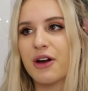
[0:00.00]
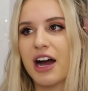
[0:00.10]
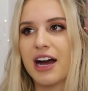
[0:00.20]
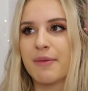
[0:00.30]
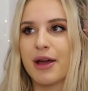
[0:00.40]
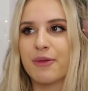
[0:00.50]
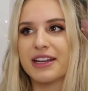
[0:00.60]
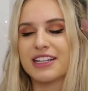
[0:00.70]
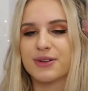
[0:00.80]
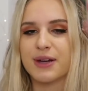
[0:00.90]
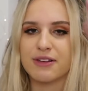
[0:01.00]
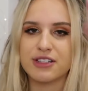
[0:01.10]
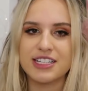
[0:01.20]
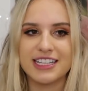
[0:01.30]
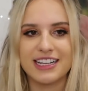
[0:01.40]
I waited 2 hours
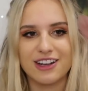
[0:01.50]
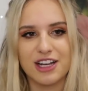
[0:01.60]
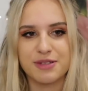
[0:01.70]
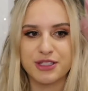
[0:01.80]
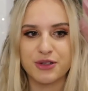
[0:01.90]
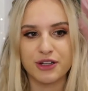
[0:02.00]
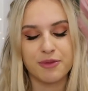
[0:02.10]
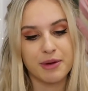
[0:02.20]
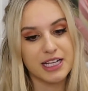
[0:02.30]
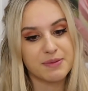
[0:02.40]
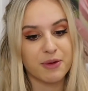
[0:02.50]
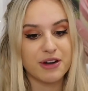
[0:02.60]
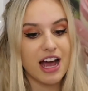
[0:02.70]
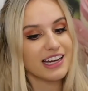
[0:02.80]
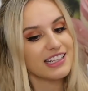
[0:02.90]
to see, and it cost me $200, but we're
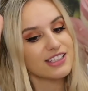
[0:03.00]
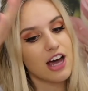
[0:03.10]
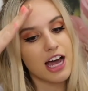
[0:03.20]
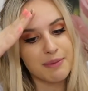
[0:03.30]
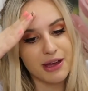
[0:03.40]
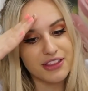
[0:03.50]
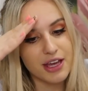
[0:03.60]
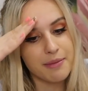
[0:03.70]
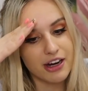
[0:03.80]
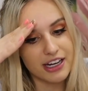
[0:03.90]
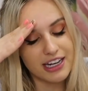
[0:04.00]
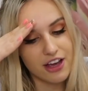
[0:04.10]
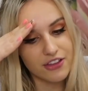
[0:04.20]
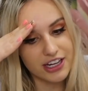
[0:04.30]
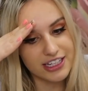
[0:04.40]
not going to talk about the American
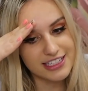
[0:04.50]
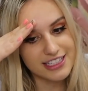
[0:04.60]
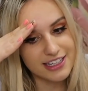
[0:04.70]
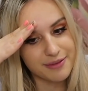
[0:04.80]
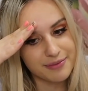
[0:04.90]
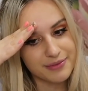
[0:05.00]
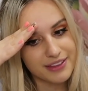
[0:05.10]
healthcare system